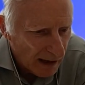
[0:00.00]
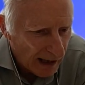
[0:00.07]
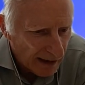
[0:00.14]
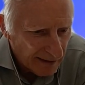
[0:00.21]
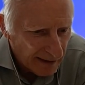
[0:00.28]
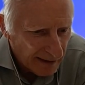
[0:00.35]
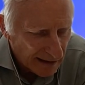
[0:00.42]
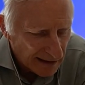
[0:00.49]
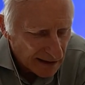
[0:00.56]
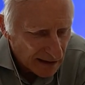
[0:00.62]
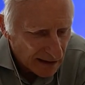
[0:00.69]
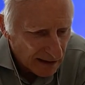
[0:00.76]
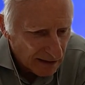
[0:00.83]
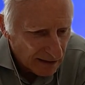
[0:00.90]
I think that's
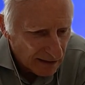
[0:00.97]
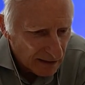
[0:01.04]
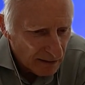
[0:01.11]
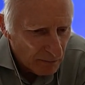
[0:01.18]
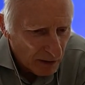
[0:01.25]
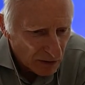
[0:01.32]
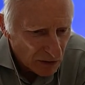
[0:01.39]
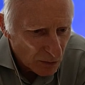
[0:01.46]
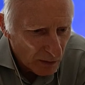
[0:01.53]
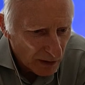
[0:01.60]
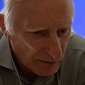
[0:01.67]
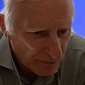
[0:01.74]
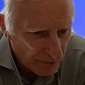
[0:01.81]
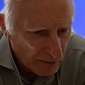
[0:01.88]
the, the most
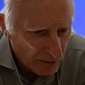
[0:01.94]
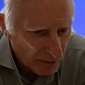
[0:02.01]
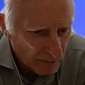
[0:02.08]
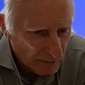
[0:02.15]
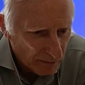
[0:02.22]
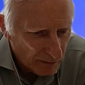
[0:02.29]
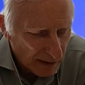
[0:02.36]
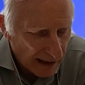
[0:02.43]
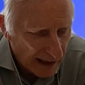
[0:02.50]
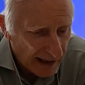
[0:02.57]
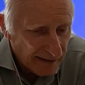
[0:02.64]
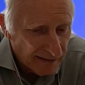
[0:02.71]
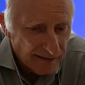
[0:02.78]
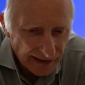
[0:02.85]
wonderful
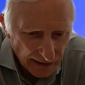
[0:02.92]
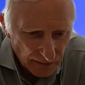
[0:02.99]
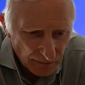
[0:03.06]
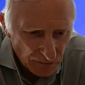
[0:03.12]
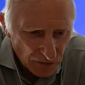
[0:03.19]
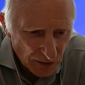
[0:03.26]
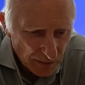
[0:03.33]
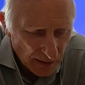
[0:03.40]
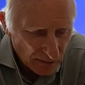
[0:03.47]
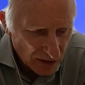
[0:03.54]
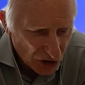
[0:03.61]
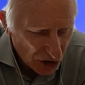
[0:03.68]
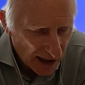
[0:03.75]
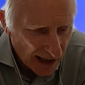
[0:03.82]
uh, thing to be able
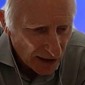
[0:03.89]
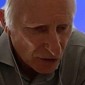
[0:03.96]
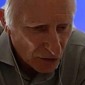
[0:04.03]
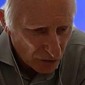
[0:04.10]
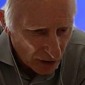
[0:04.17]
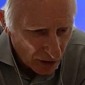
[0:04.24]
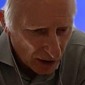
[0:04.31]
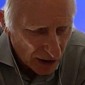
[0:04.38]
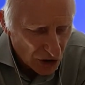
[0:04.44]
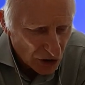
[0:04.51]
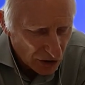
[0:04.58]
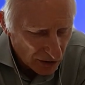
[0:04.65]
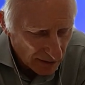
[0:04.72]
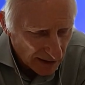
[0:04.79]
to share your
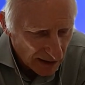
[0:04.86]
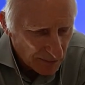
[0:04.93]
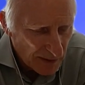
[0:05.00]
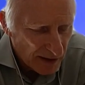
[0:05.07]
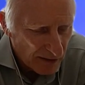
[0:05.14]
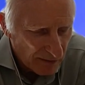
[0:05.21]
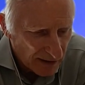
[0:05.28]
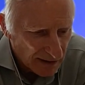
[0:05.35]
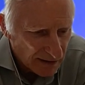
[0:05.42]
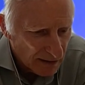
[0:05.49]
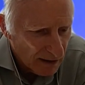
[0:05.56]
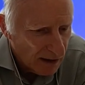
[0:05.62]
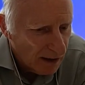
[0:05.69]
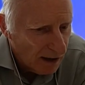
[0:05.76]
knowledge and your experience
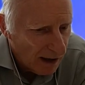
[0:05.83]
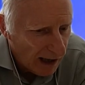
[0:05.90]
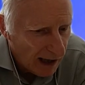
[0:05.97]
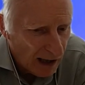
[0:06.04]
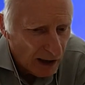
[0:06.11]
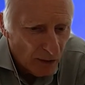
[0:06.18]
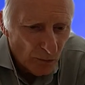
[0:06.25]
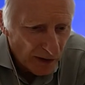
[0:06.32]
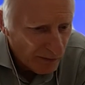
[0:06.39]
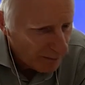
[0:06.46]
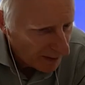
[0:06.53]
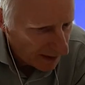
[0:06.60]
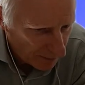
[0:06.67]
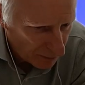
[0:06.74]
uh, with
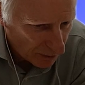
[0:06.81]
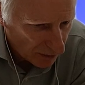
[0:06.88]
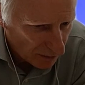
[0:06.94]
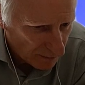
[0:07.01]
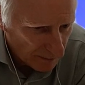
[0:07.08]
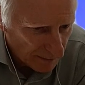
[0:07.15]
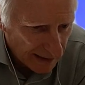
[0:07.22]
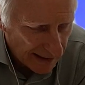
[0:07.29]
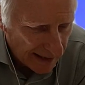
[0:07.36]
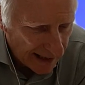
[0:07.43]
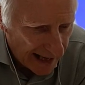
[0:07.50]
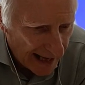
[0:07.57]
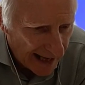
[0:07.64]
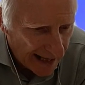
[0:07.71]
people,
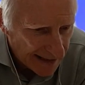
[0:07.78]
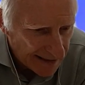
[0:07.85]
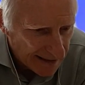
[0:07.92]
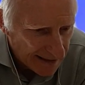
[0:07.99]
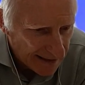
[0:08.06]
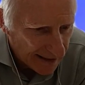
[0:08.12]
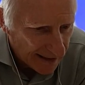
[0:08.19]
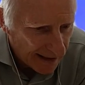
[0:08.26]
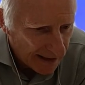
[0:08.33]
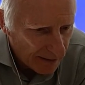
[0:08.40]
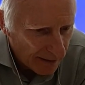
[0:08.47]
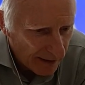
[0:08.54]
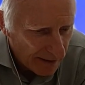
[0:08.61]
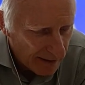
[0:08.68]
and uh,
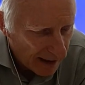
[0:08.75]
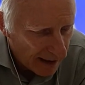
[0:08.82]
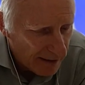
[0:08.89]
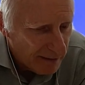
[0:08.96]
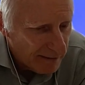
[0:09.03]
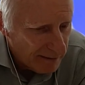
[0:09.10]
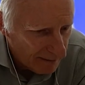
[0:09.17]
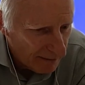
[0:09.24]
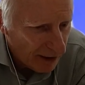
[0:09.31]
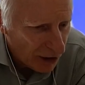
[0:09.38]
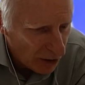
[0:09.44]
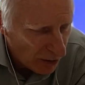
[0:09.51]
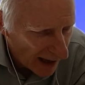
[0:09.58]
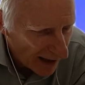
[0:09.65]
and and
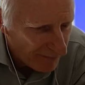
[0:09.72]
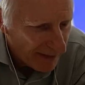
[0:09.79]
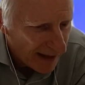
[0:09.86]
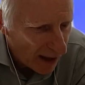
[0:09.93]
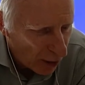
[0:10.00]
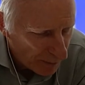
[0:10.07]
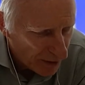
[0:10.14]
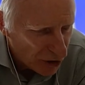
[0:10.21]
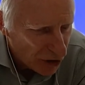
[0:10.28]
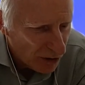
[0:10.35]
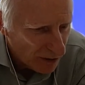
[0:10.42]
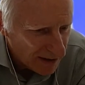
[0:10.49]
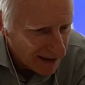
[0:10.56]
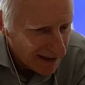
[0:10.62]
that you have that
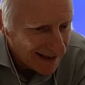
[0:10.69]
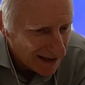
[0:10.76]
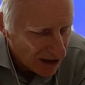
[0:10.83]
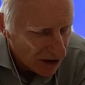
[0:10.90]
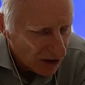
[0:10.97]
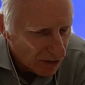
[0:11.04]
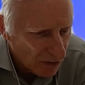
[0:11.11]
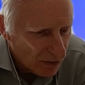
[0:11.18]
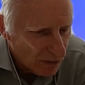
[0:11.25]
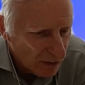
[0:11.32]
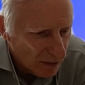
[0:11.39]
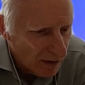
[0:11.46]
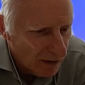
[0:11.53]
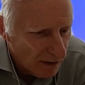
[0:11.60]
opportunity to
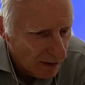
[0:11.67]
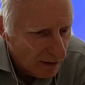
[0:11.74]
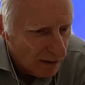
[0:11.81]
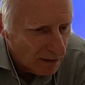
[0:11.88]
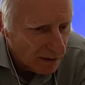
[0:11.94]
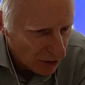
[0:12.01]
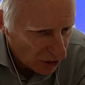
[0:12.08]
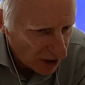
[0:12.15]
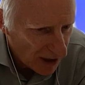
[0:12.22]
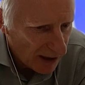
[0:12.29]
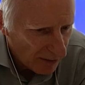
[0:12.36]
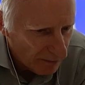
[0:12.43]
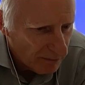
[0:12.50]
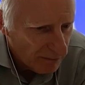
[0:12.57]
to
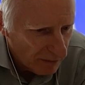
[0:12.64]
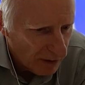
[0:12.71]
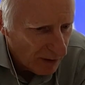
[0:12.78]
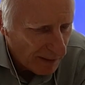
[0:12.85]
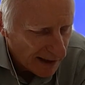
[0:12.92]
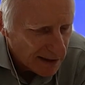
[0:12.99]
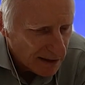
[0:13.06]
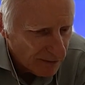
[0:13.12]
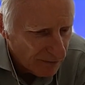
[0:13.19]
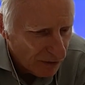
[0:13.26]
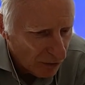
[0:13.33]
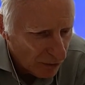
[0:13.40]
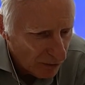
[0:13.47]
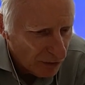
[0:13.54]
share the best of
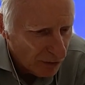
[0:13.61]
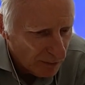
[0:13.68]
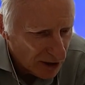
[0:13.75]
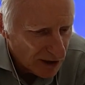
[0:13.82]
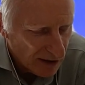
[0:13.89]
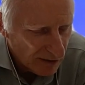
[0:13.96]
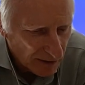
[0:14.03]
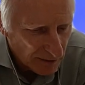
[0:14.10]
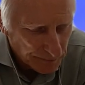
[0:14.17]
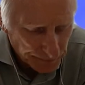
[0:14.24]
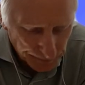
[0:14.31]
your your material.